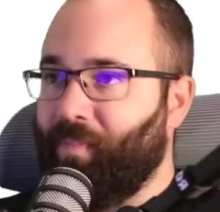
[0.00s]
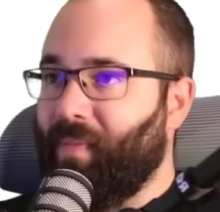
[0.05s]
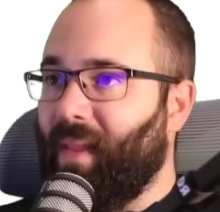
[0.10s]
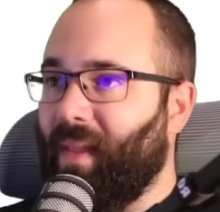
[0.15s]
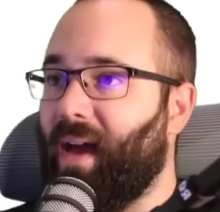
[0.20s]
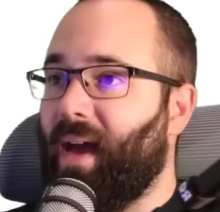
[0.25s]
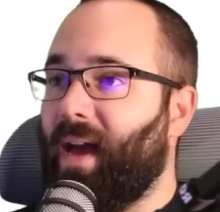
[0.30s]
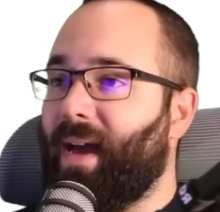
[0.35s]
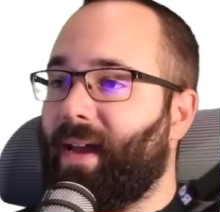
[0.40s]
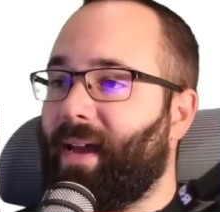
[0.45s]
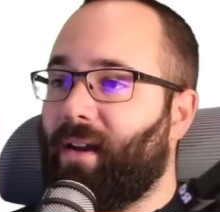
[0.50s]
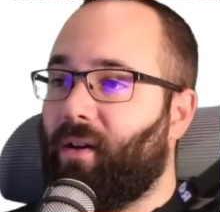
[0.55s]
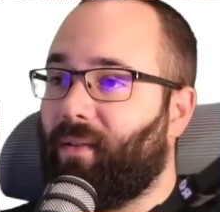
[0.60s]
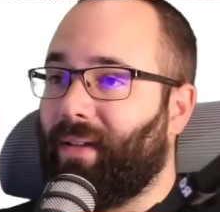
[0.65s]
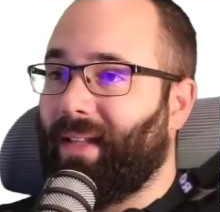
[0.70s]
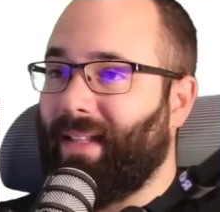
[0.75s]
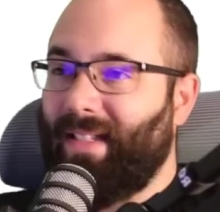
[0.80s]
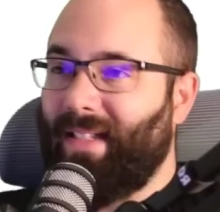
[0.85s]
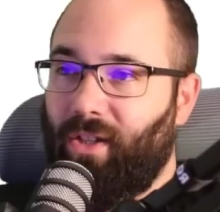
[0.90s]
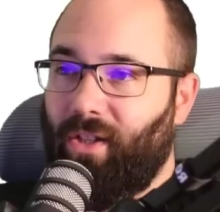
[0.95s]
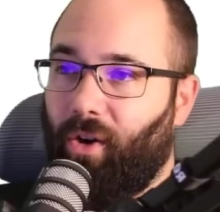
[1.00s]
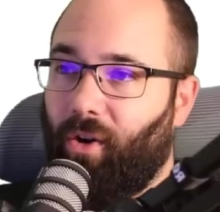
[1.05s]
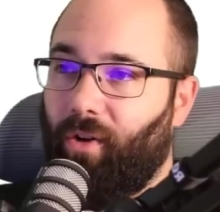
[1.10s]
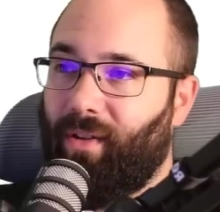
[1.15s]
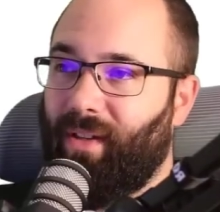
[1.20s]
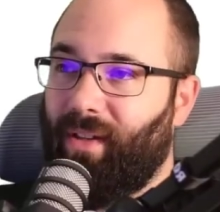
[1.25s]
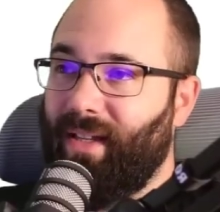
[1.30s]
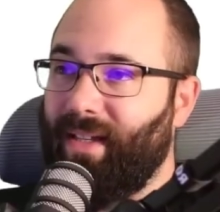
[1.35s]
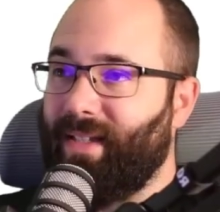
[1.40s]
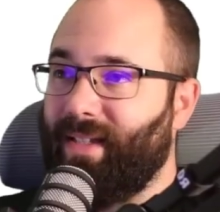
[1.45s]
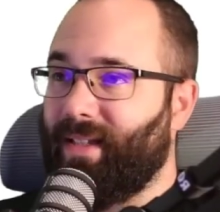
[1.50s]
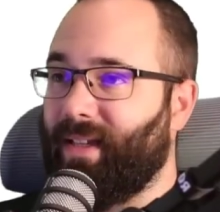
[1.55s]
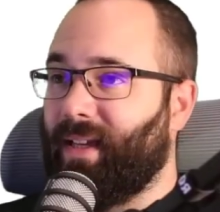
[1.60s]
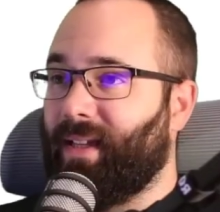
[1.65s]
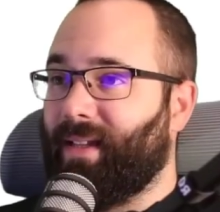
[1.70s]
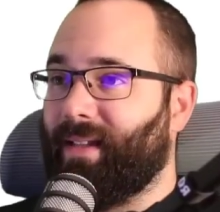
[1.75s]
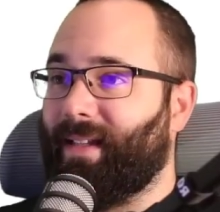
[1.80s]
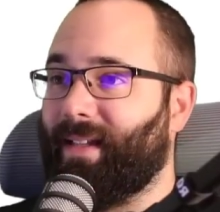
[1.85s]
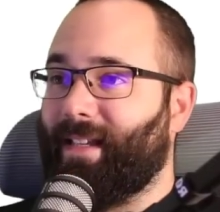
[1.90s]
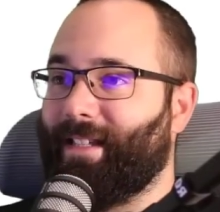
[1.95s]
Uh, now let's start this
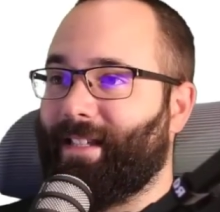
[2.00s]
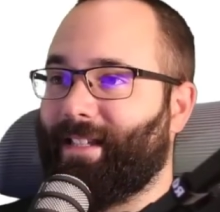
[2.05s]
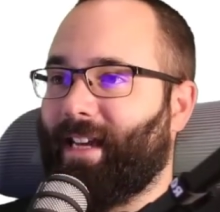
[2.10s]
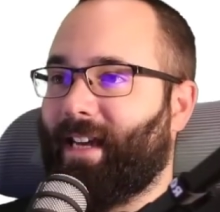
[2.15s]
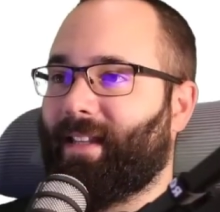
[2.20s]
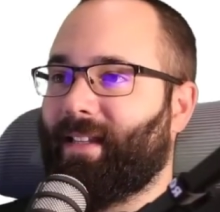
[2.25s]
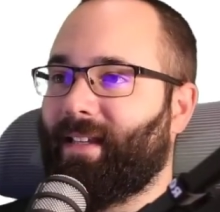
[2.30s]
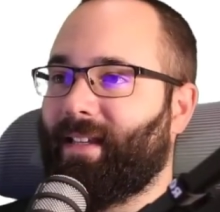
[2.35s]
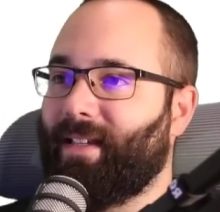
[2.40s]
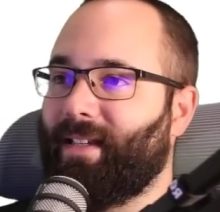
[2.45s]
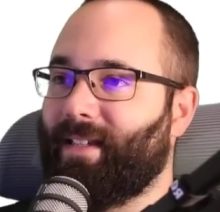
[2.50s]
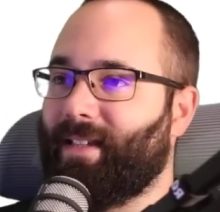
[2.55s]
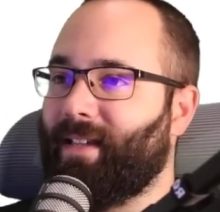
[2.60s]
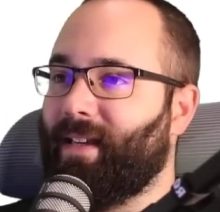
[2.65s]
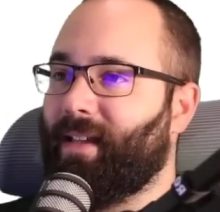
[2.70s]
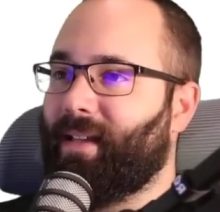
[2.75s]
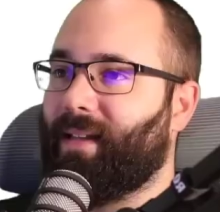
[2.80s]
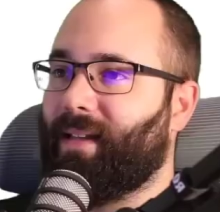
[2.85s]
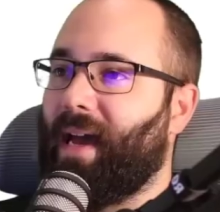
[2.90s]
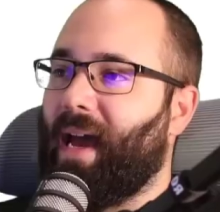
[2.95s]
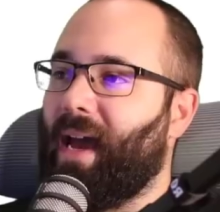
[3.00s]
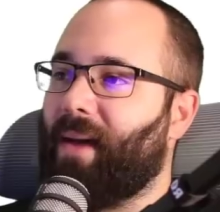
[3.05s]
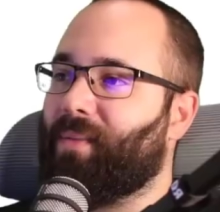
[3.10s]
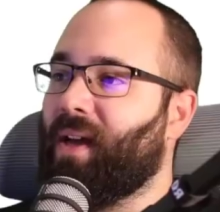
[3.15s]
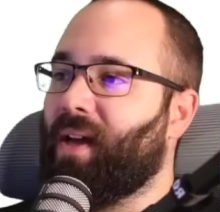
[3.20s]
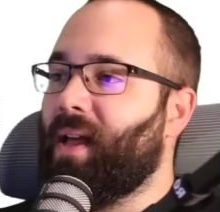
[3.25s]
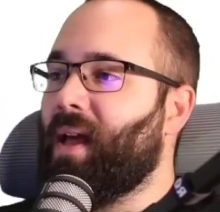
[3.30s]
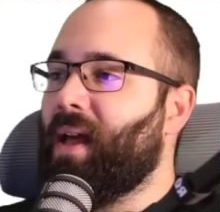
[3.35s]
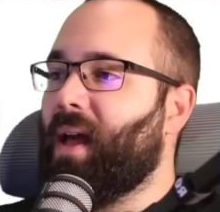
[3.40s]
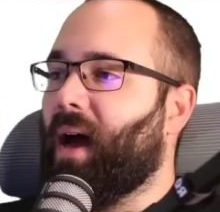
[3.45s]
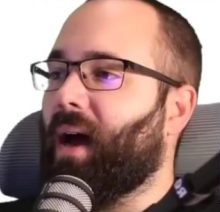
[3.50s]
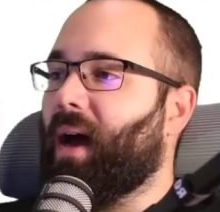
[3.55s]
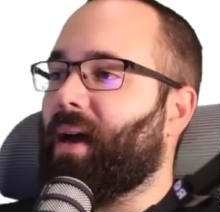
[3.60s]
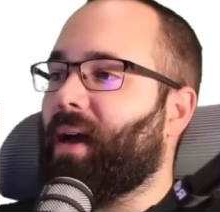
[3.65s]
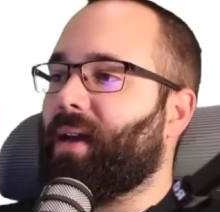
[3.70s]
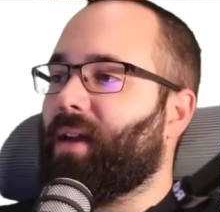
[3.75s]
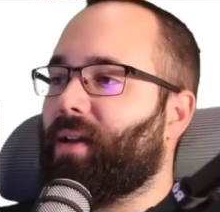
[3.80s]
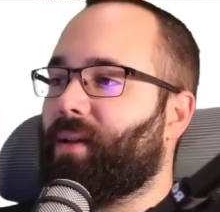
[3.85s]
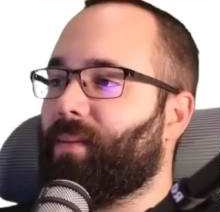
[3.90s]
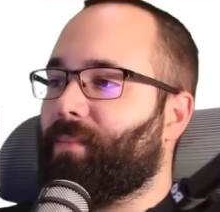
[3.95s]
in the settings tab,
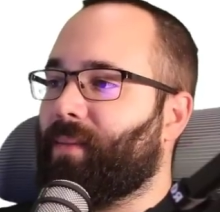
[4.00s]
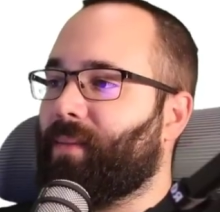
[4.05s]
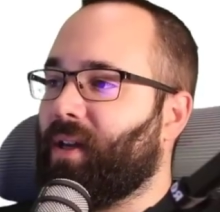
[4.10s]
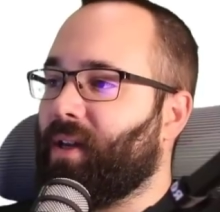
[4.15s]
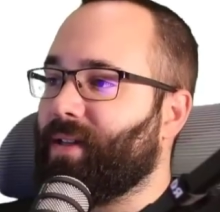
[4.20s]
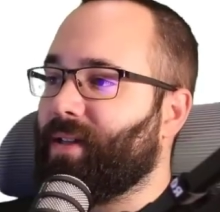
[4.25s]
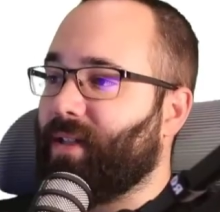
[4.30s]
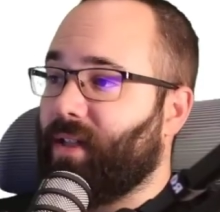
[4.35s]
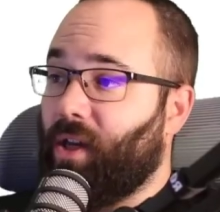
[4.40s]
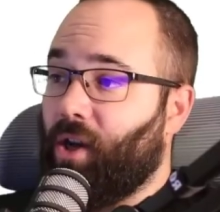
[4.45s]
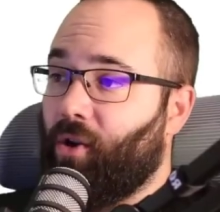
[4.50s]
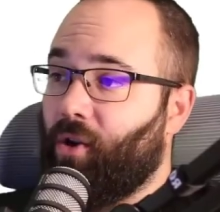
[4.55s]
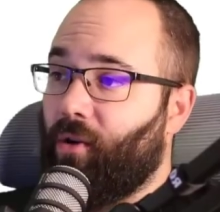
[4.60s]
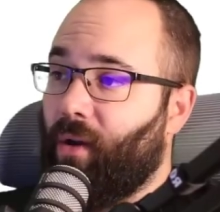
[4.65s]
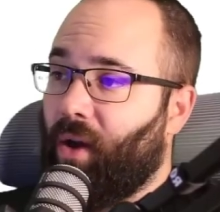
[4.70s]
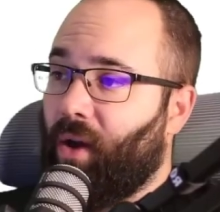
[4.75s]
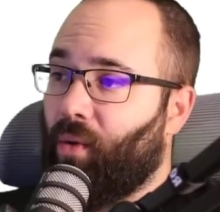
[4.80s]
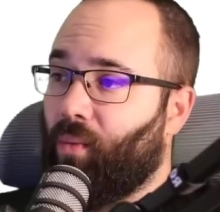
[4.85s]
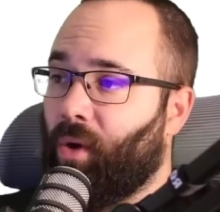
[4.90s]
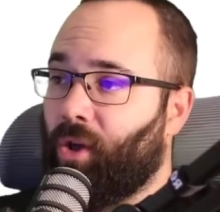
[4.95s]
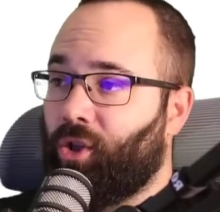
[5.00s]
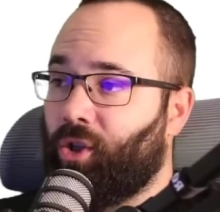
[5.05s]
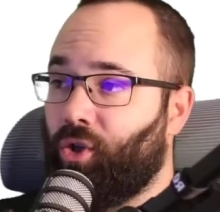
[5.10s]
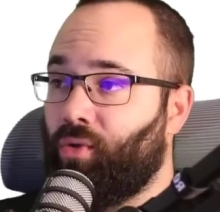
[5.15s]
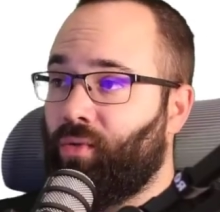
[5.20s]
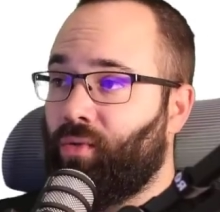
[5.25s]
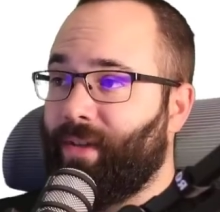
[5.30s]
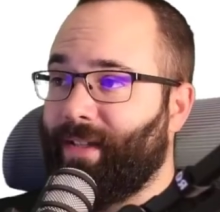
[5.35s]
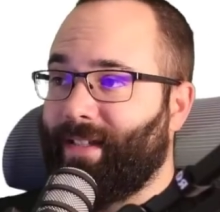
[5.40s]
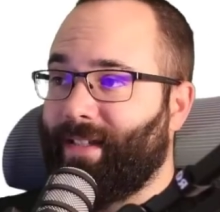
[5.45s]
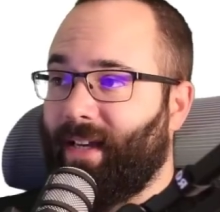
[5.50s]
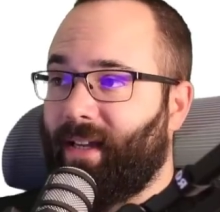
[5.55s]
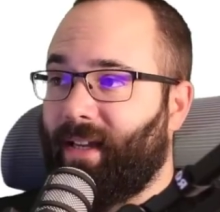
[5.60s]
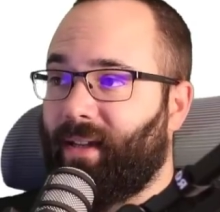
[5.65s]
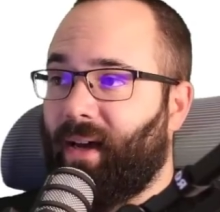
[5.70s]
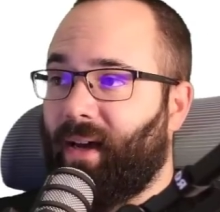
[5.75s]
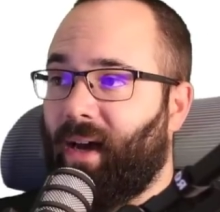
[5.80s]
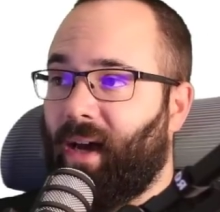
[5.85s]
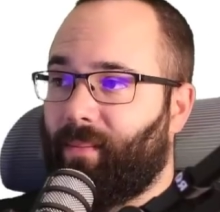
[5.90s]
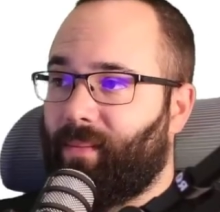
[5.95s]
uh, because here I want to
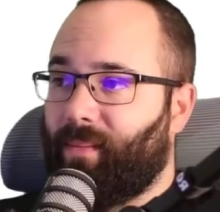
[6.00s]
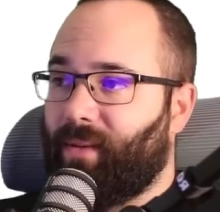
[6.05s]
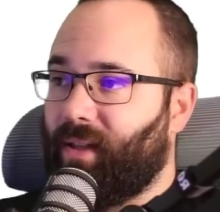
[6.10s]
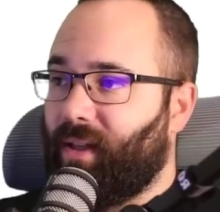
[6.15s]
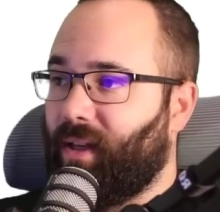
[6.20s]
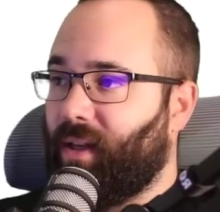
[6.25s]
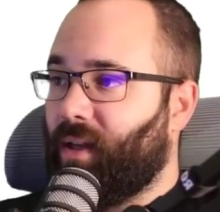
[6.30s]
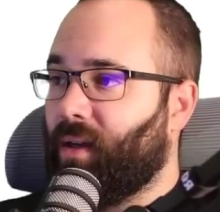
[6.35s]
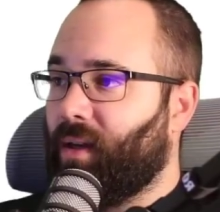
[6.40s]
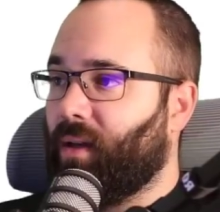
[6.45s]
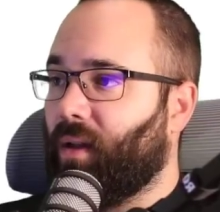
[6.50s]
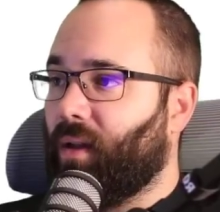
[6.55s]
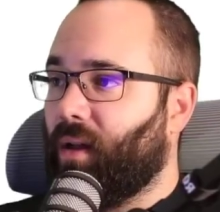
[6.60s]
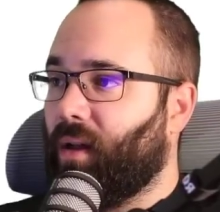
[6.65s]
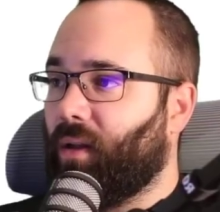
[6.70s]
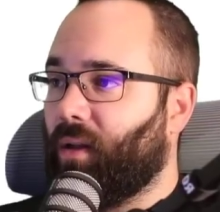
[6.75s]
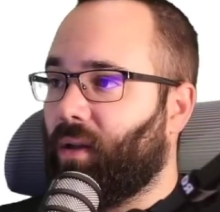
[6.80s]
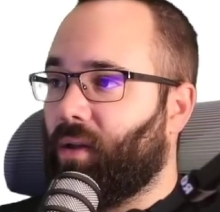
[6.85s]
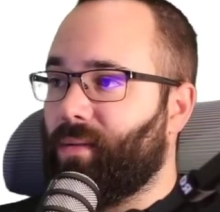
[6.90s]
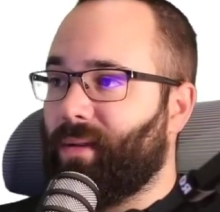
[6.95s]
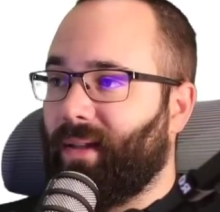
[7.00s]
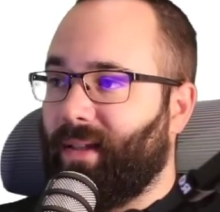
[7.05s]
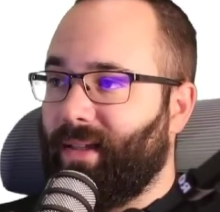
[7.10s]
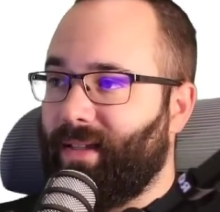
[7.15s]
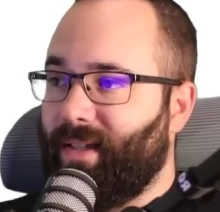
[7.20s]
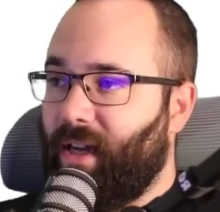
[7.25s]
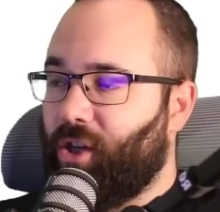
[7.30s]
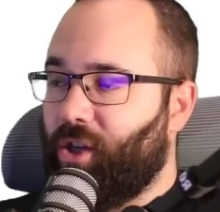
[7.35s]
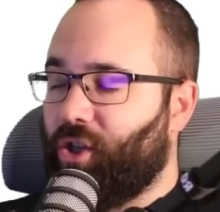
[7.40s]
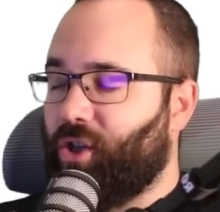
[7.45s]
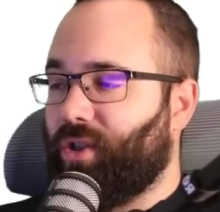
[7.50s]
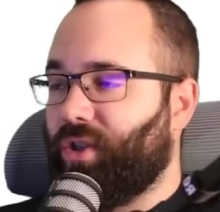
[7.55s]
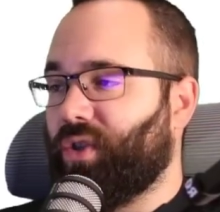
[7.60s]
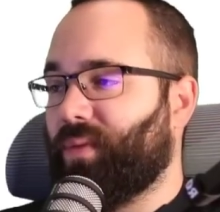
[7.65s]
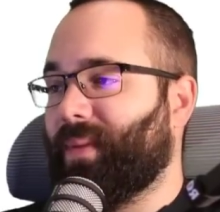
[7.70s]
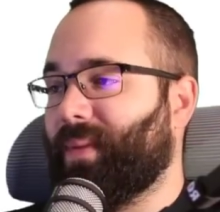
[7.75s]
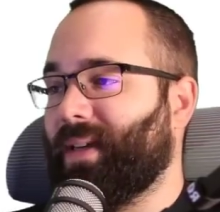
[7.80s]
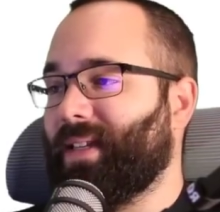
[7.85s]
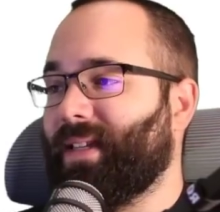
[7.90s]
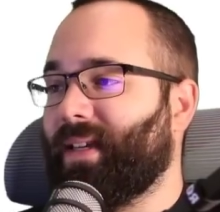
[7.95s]
set up the uh, localization.
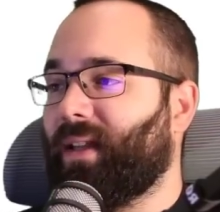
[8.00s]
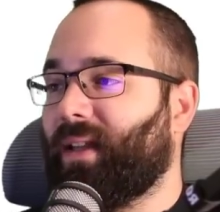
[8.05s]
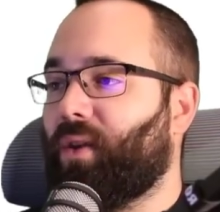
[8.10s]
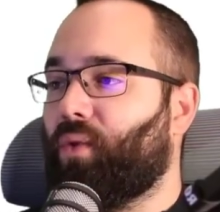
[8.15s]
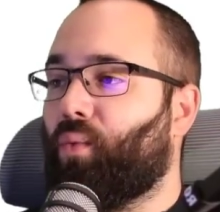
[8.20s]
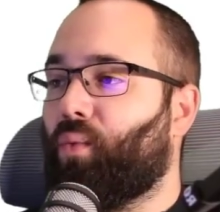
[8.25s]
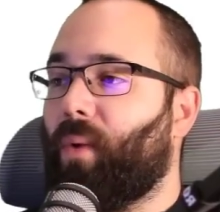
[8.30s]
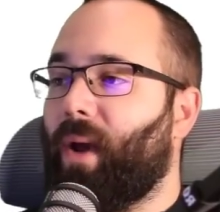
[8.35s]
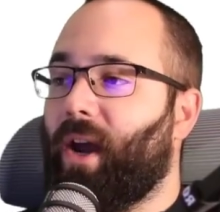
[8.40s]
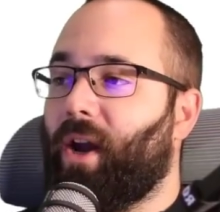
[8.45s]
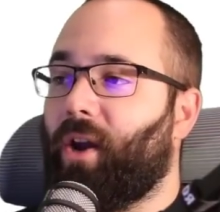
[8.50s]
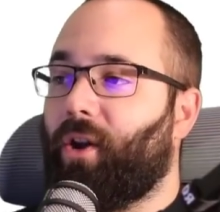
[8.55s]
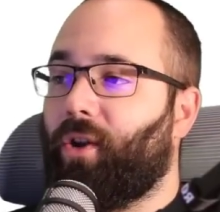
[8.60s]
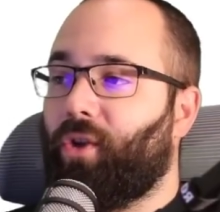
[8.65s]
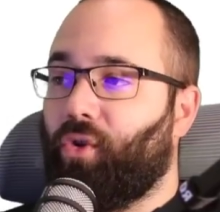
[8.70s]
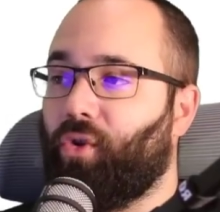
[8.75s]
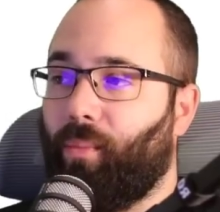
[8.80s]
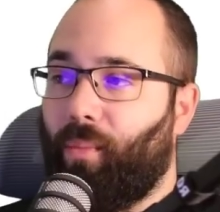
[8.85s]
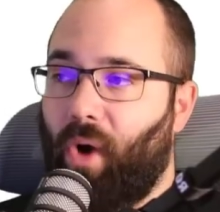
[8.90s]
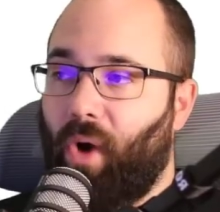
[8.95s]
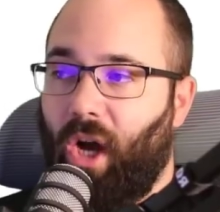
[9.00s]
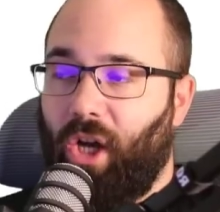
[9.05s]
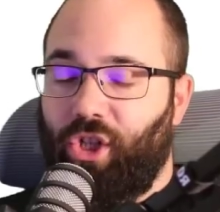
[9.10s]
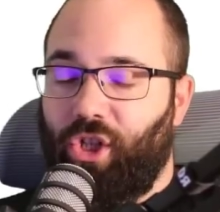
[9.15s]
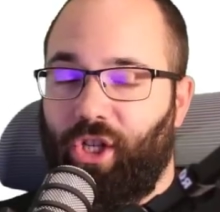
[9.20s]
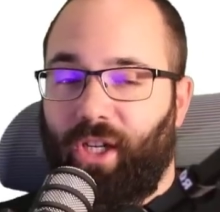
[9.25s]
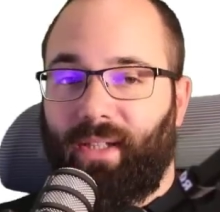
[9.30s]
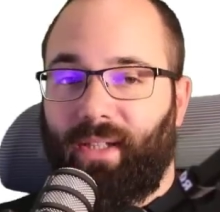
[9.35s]
So basically where your project